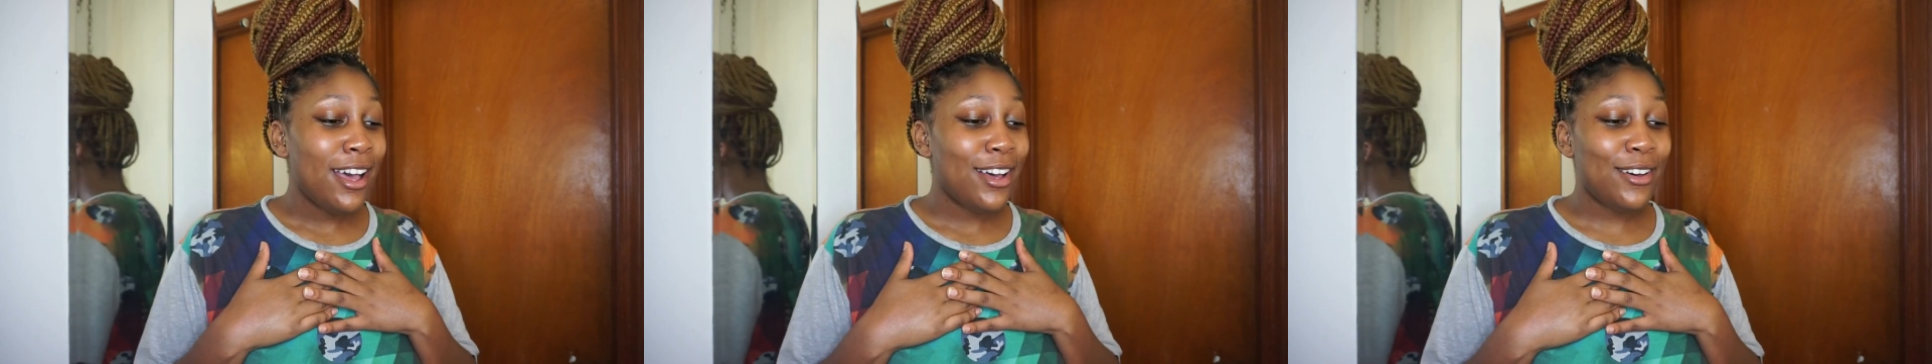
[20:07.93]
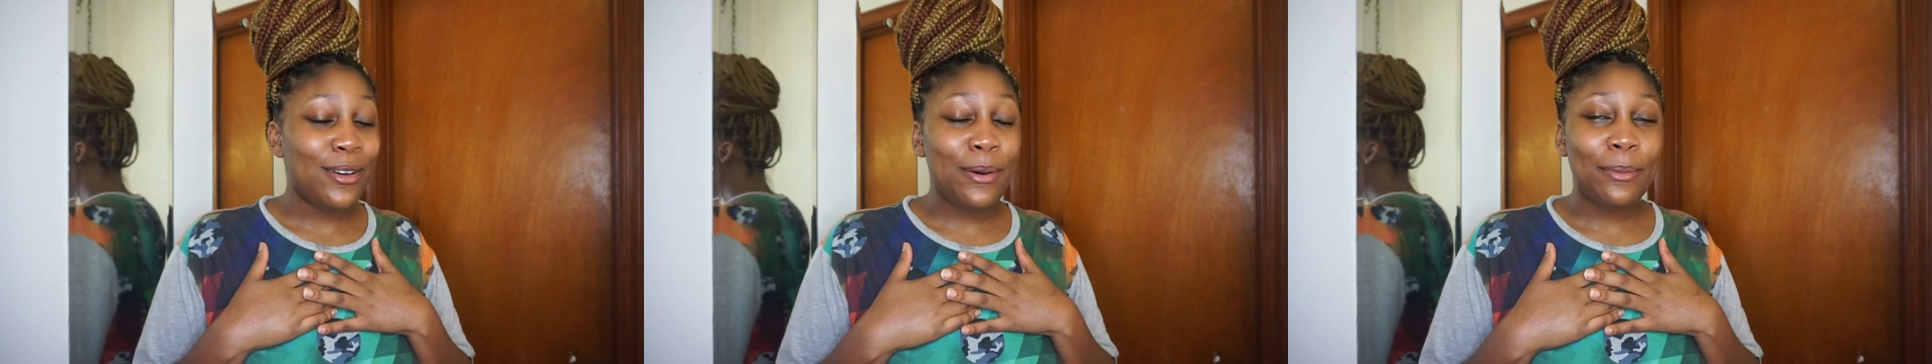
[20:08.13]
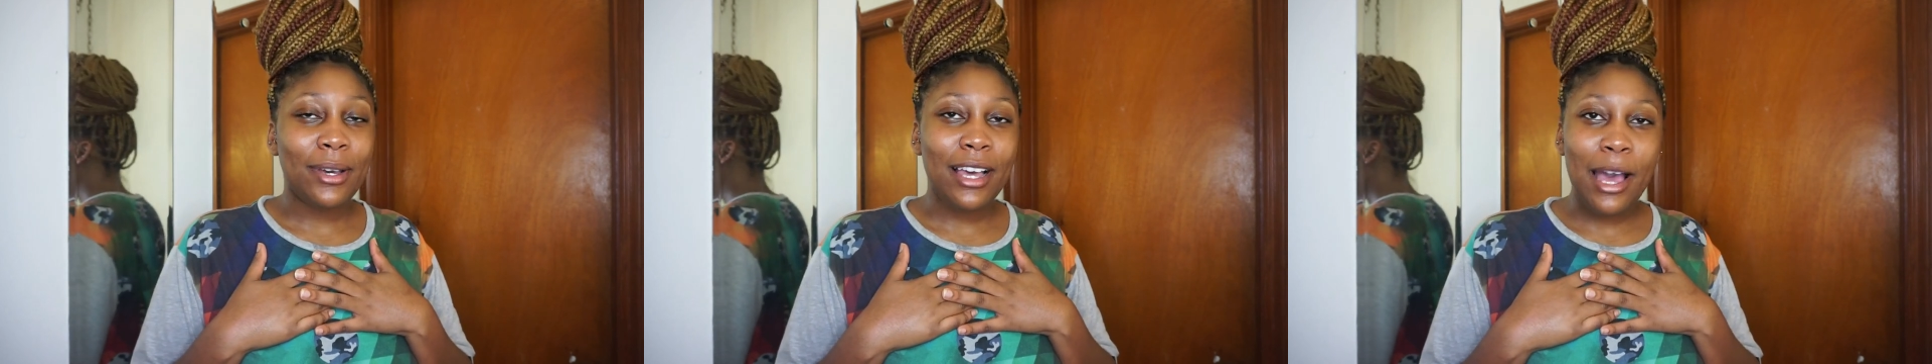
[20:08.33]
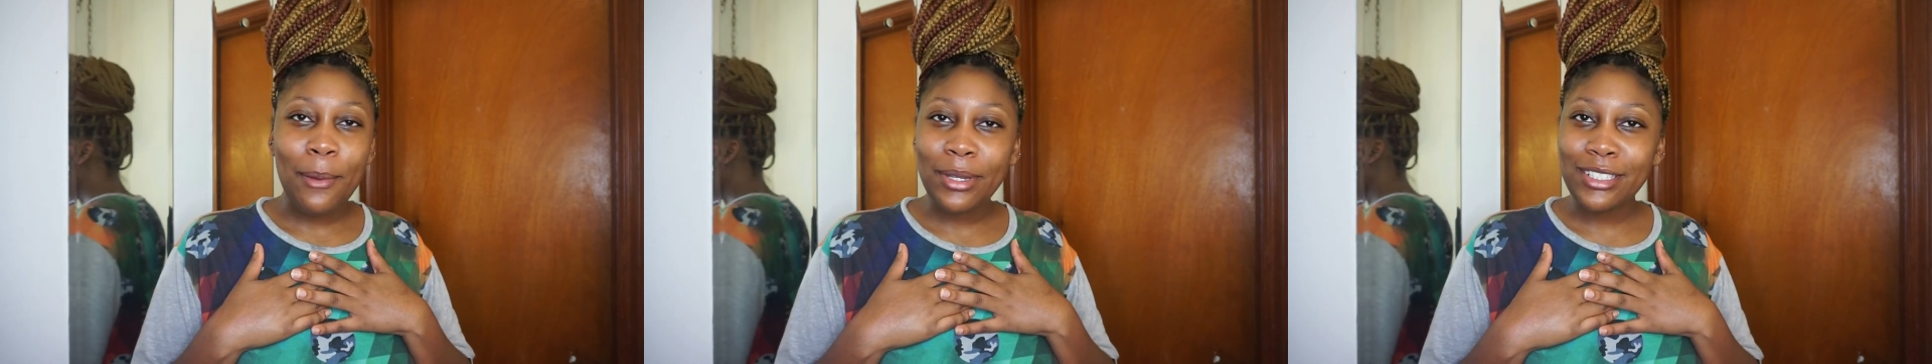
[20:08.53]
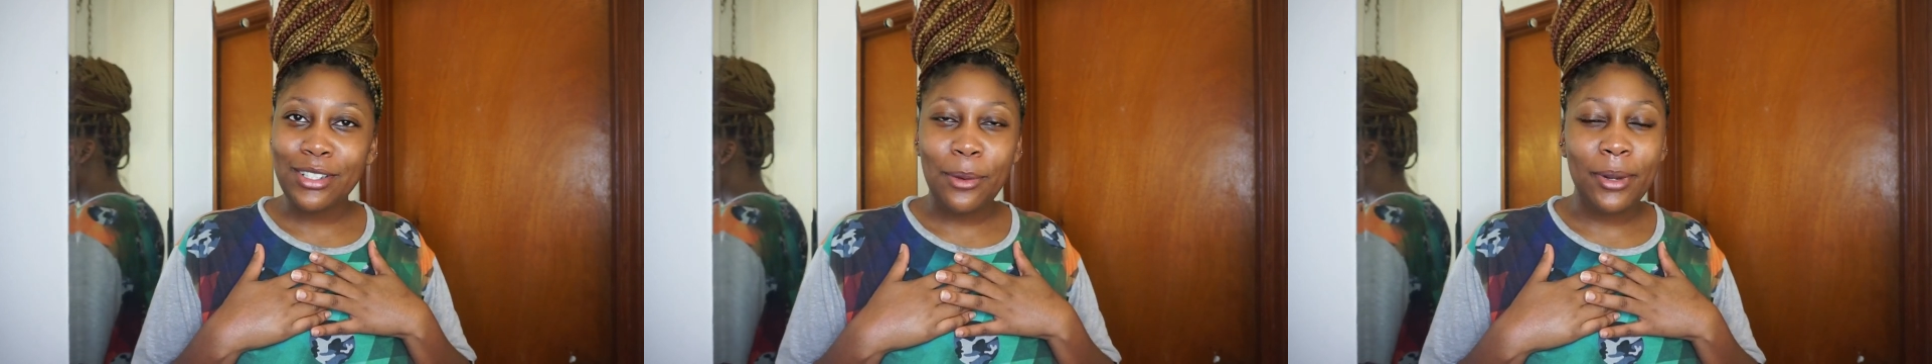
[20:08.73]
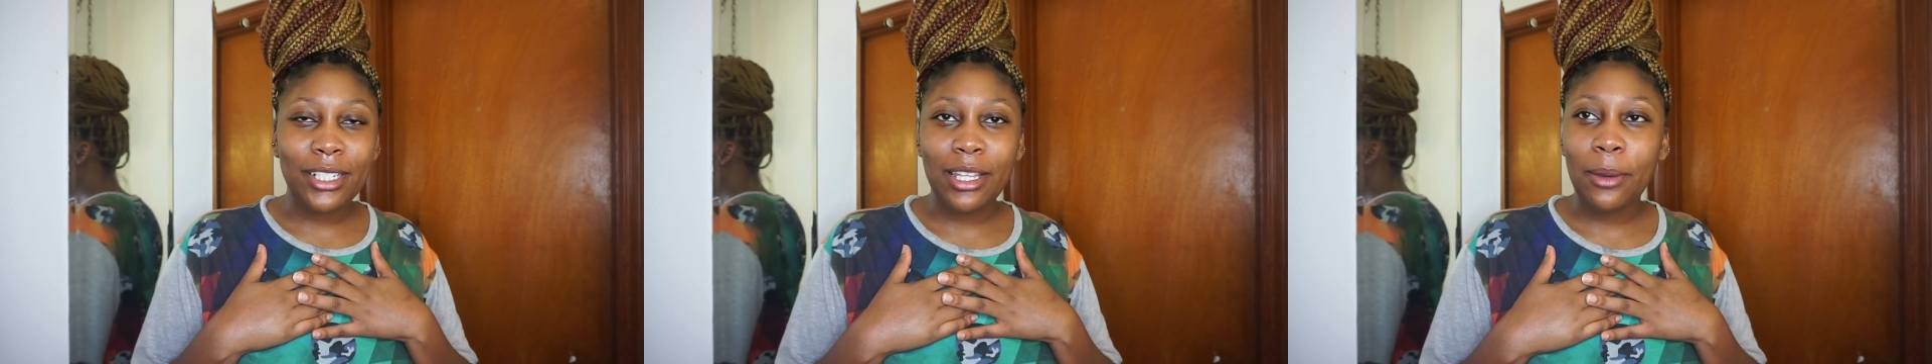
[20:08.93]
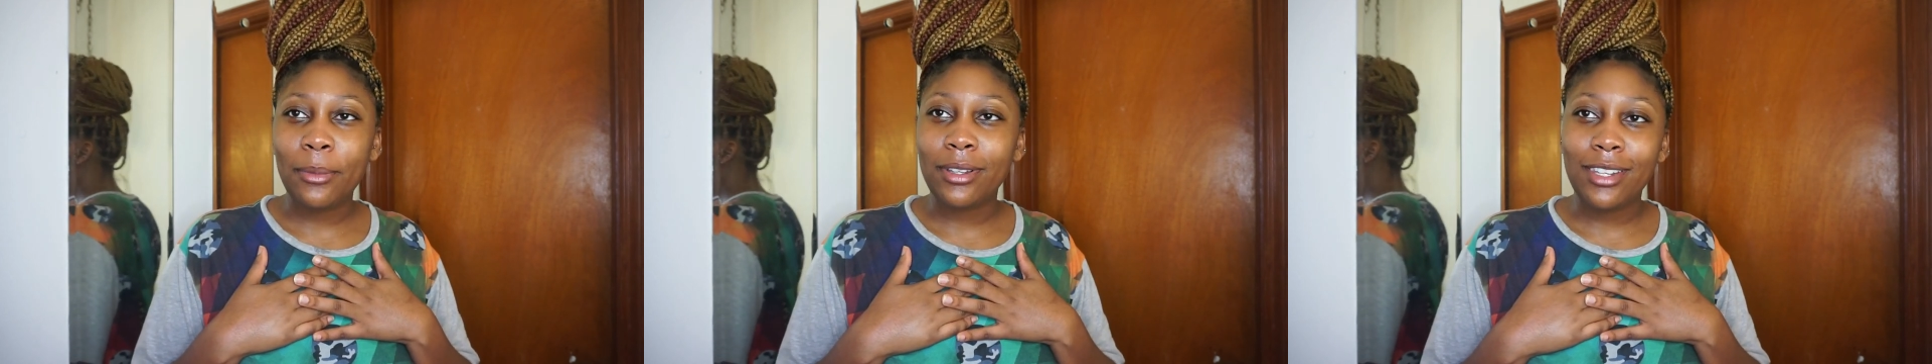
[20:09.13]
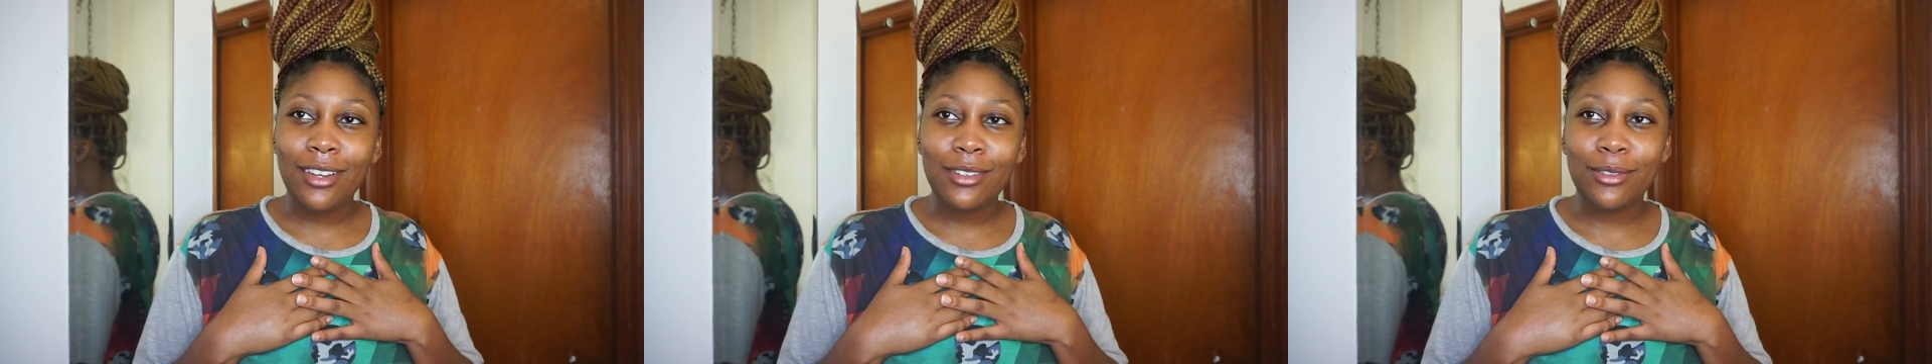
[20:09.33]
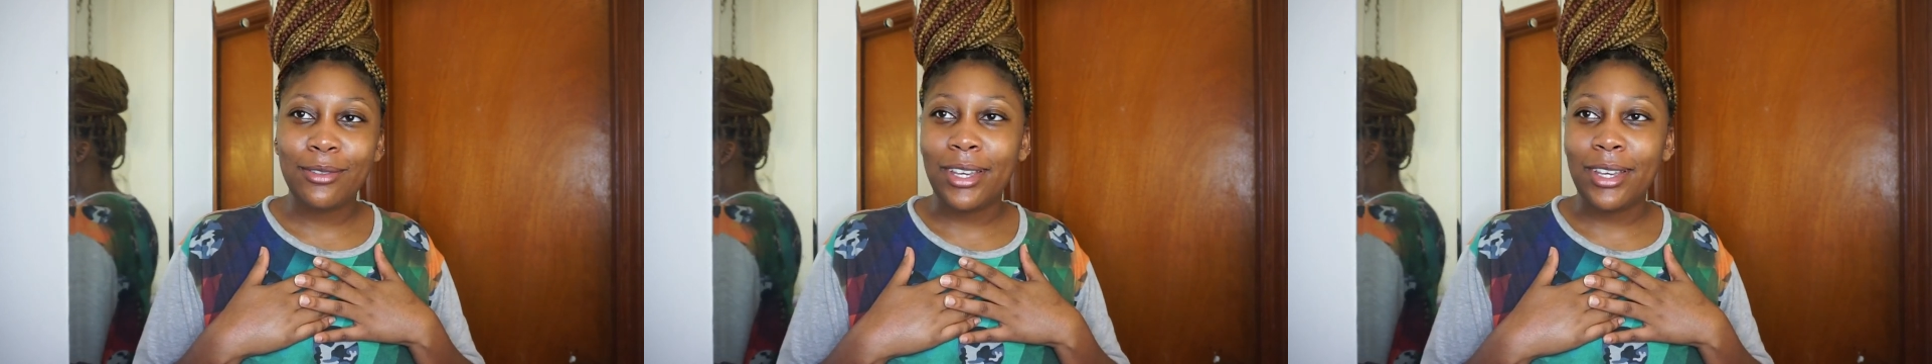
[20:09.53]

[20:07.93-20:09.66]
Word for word: Um, but comment your birthday below.